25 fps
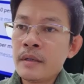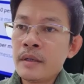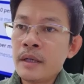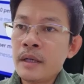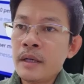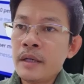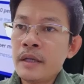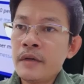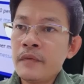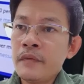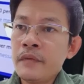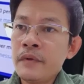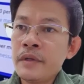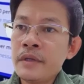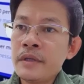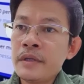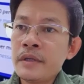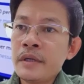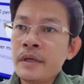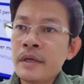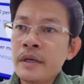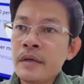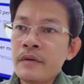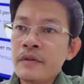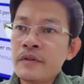I never
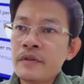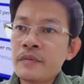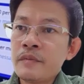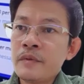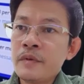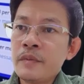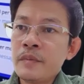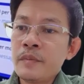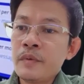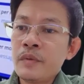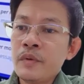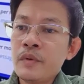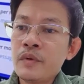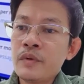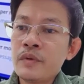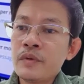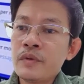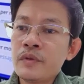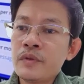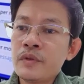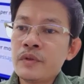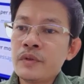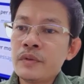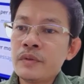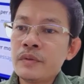encourage people
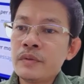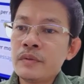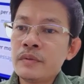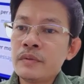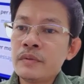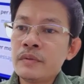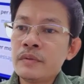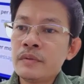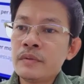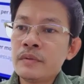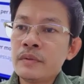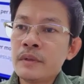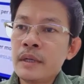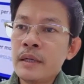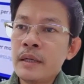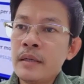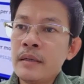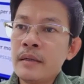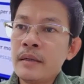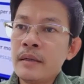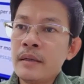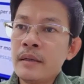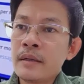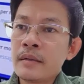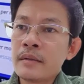to
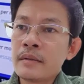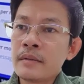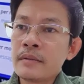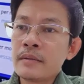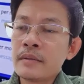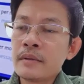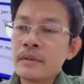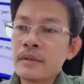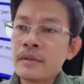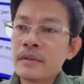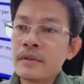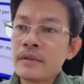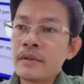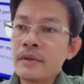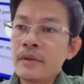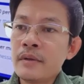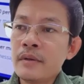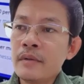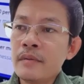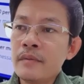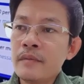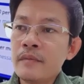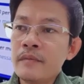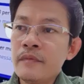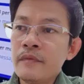unlock the
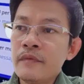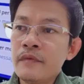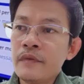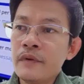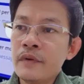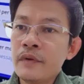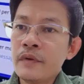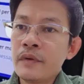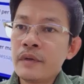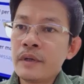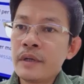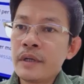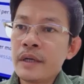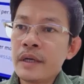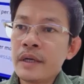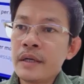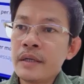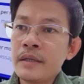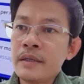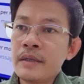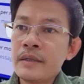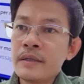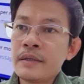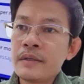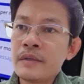stolen phone. Okay,
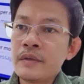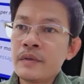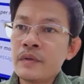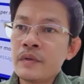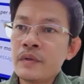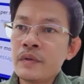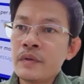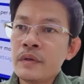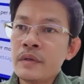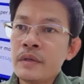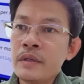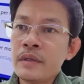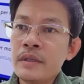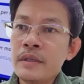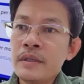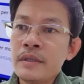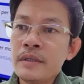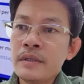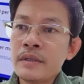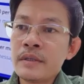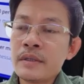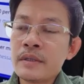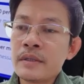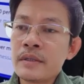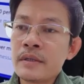this tutorial is
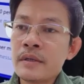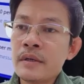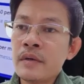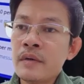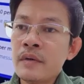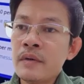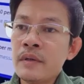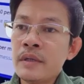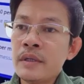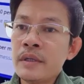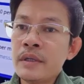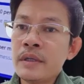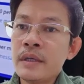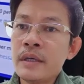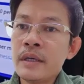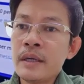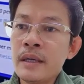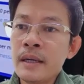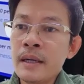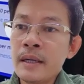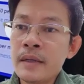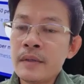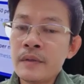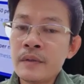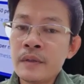just only
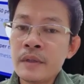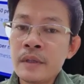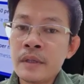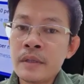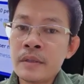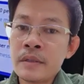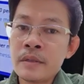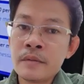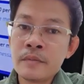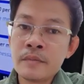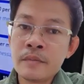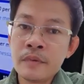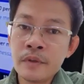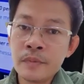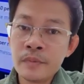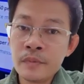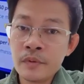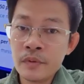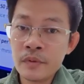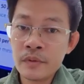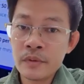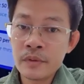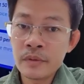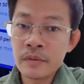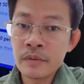education
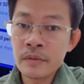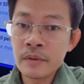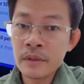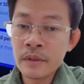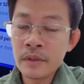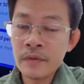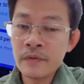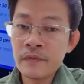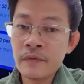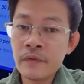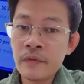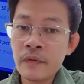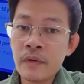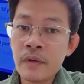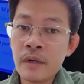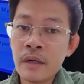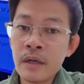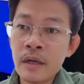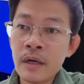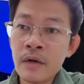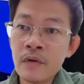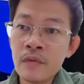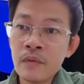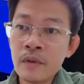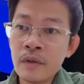purpose, only for
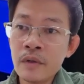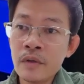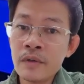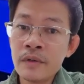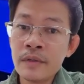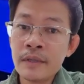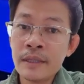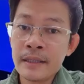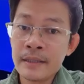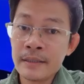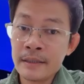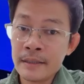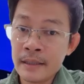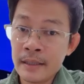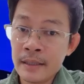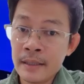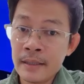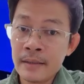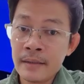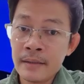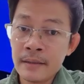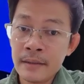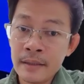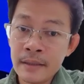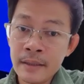our own data.
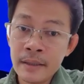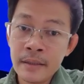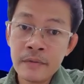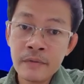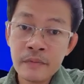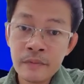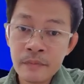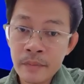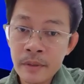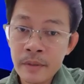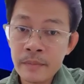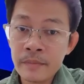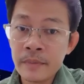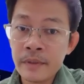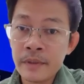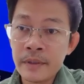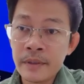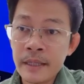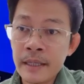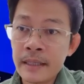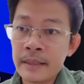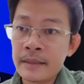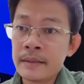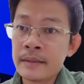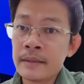Okay, remember
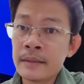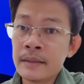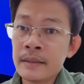that.